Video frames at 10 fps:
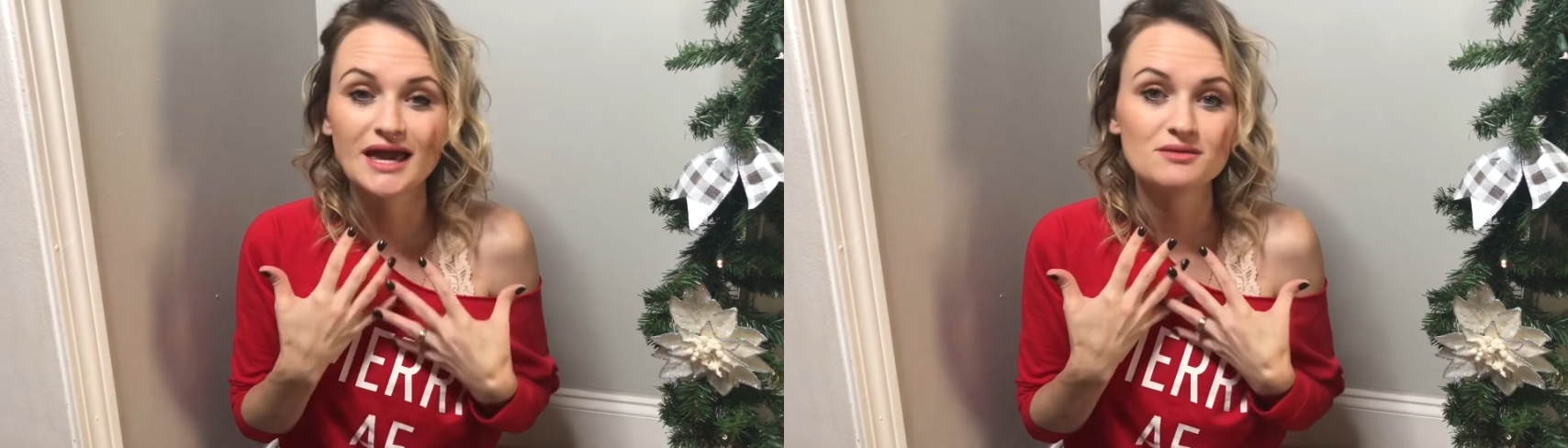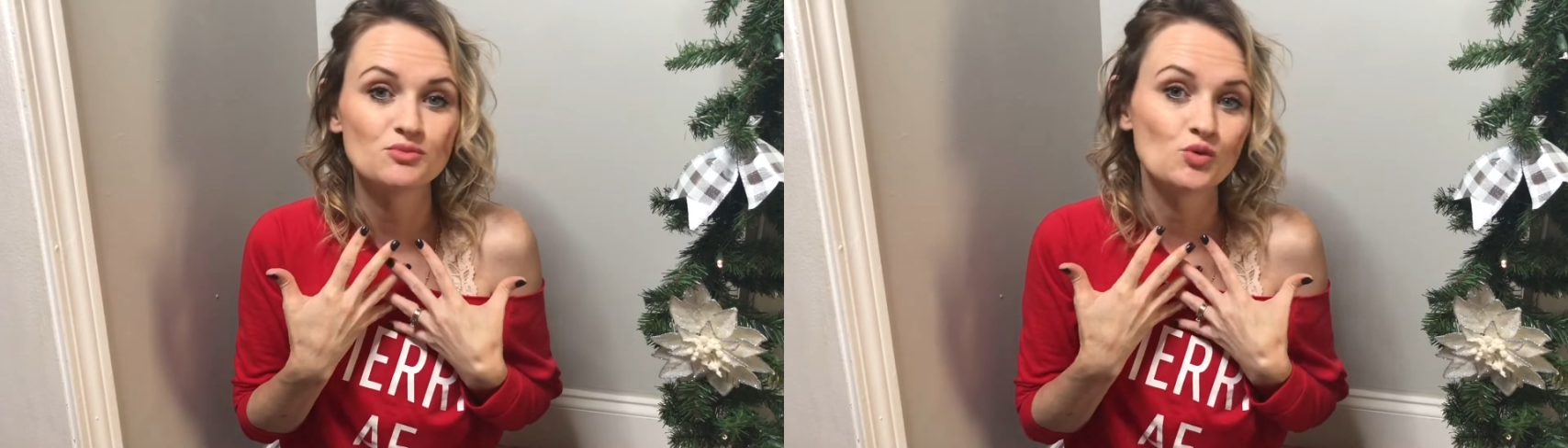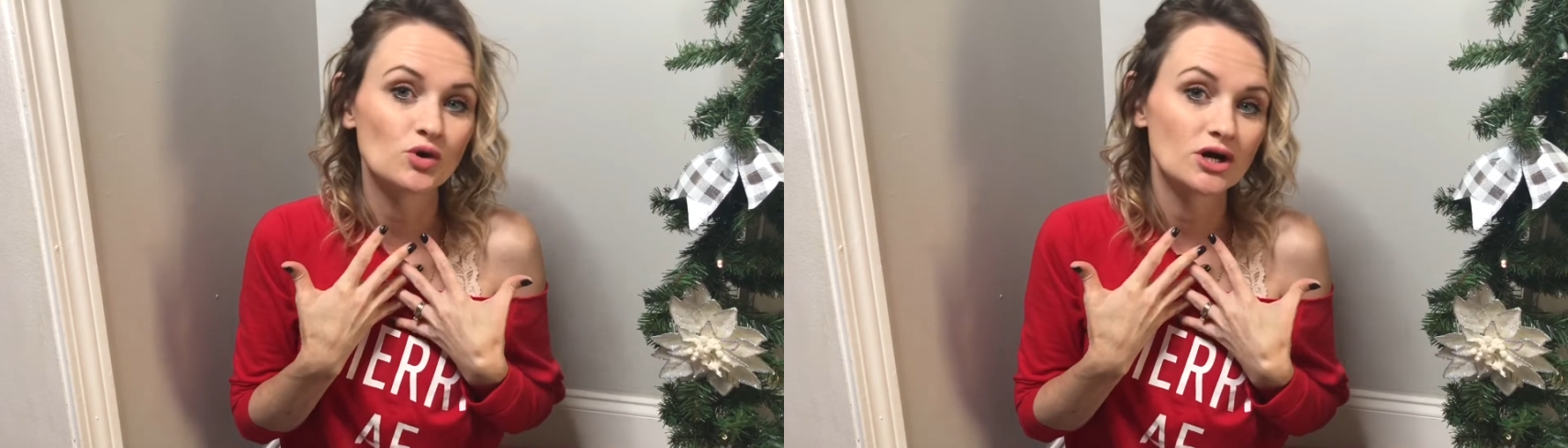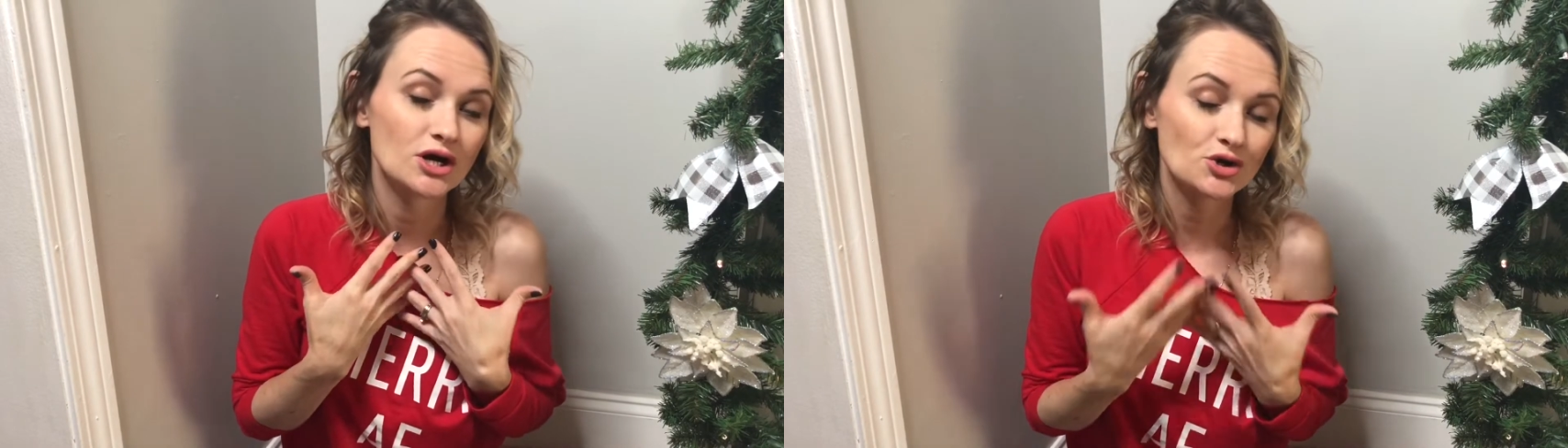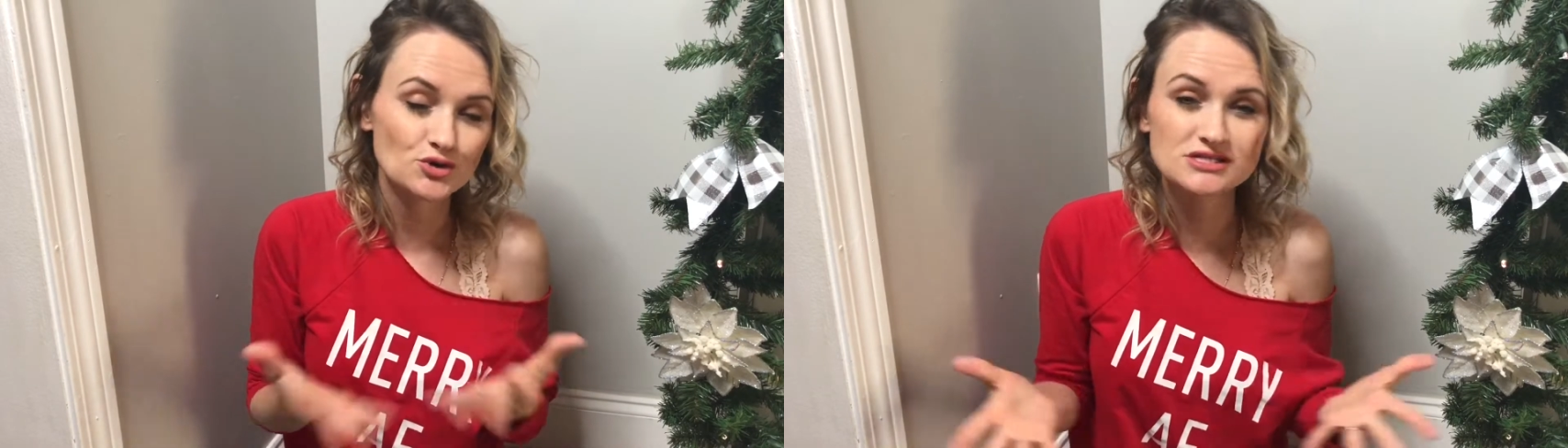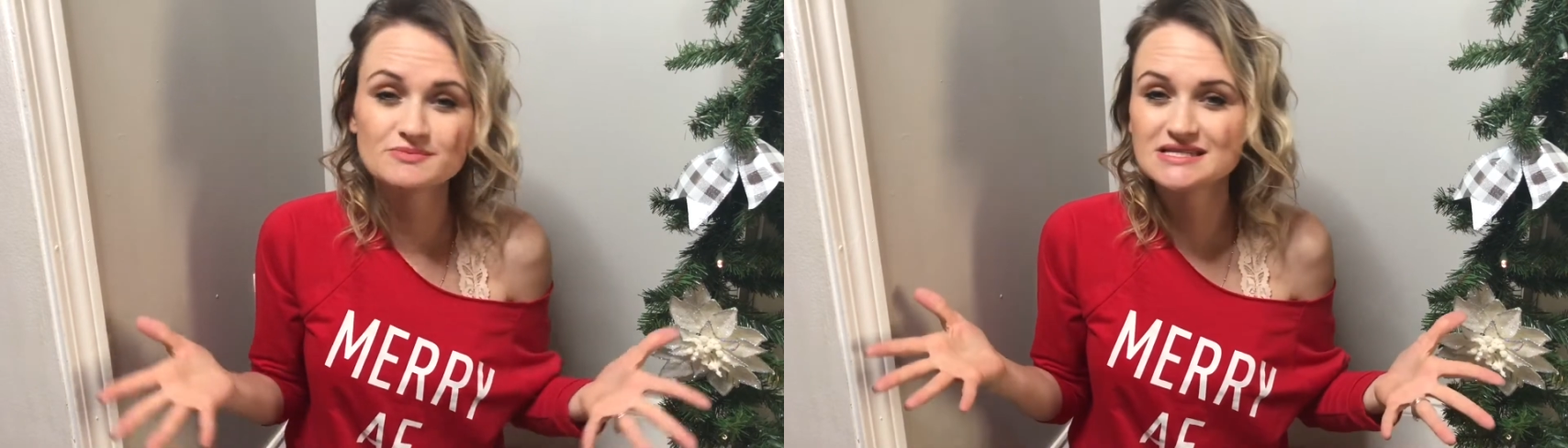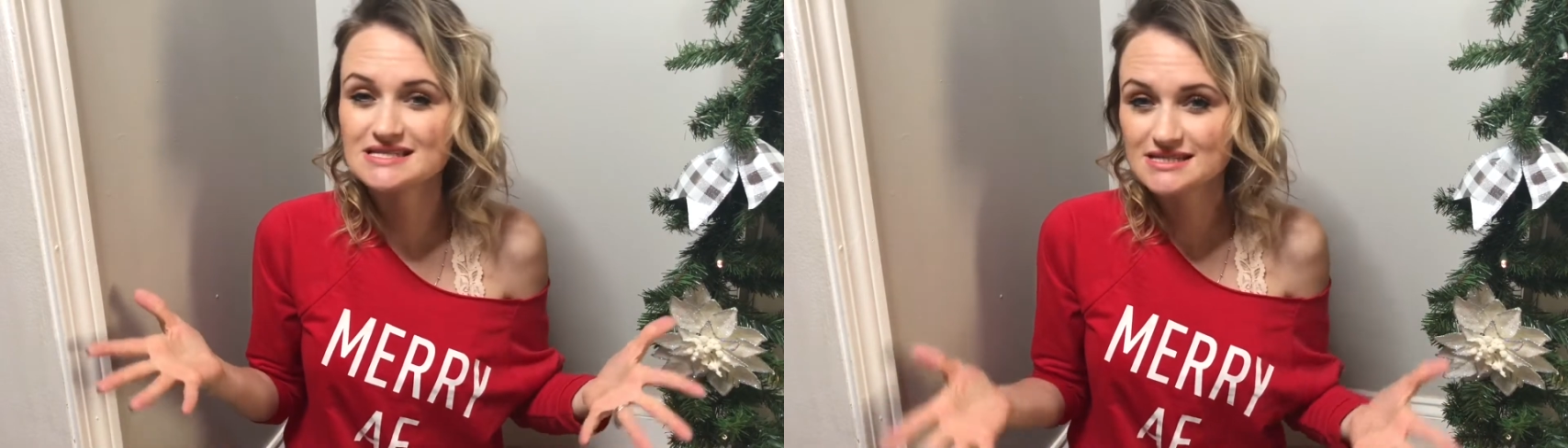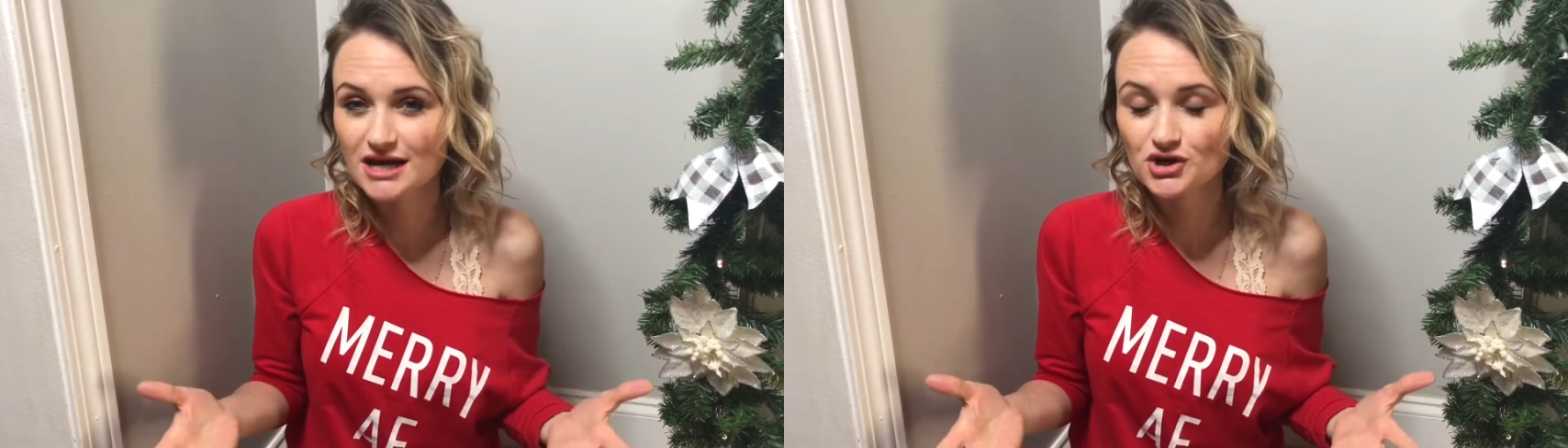and more Christmas
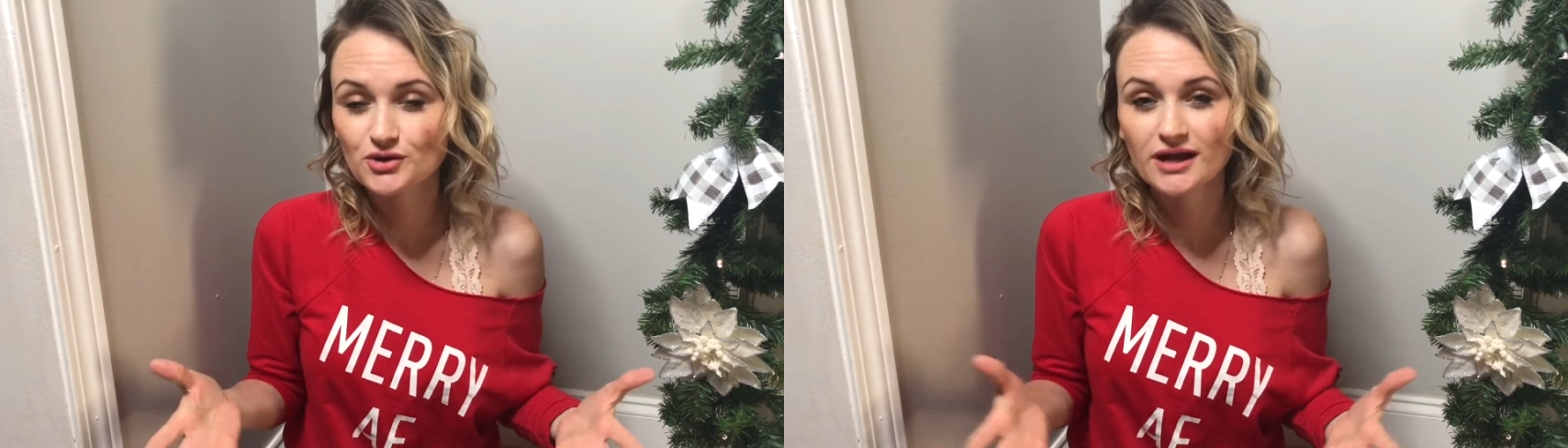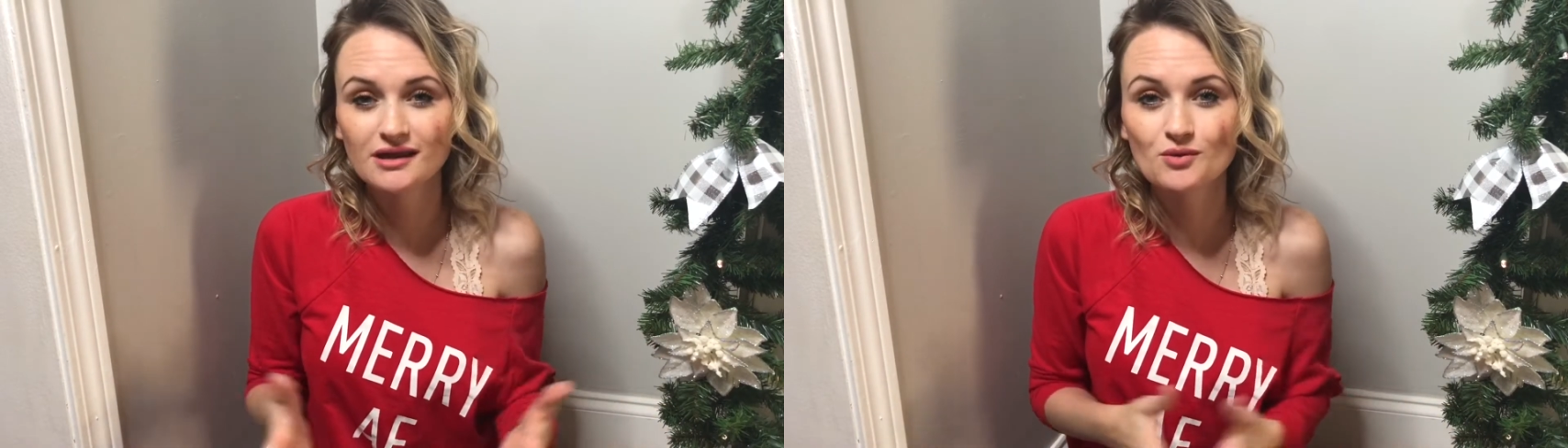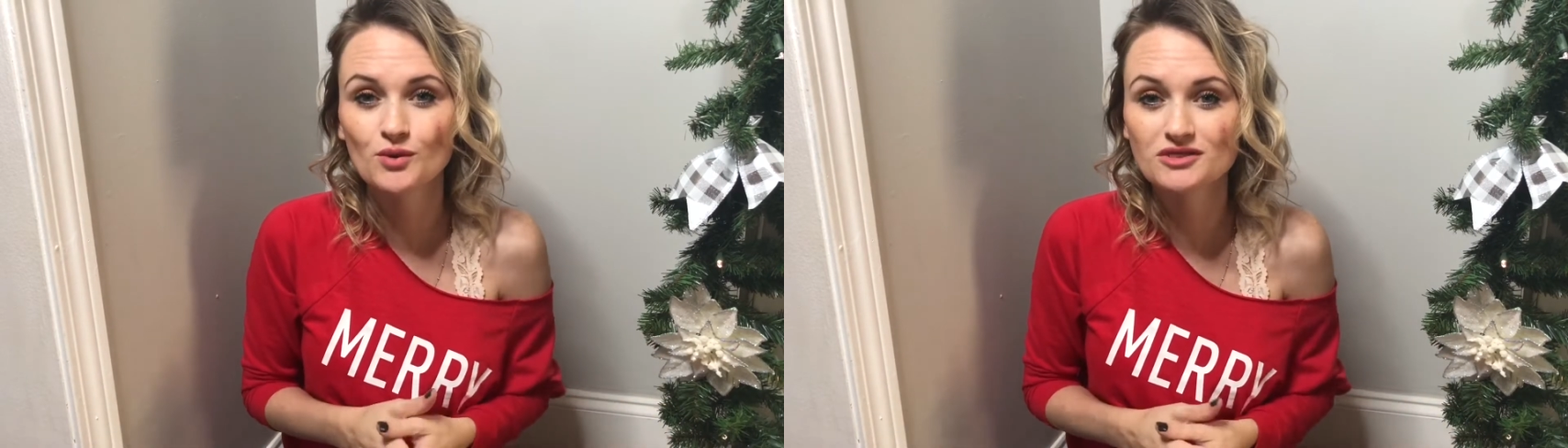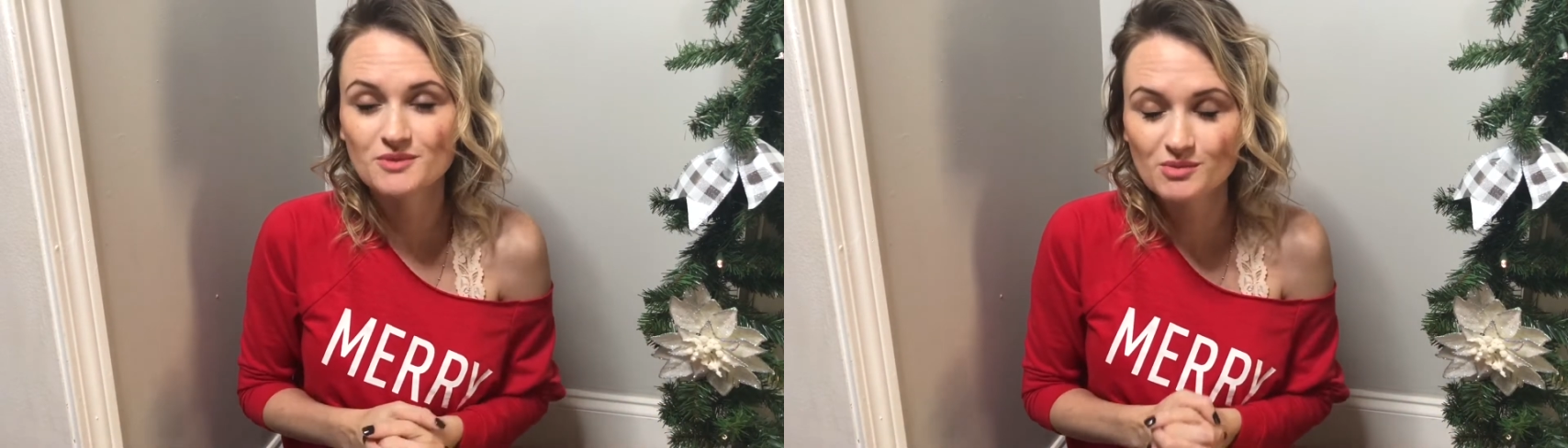decorating with me,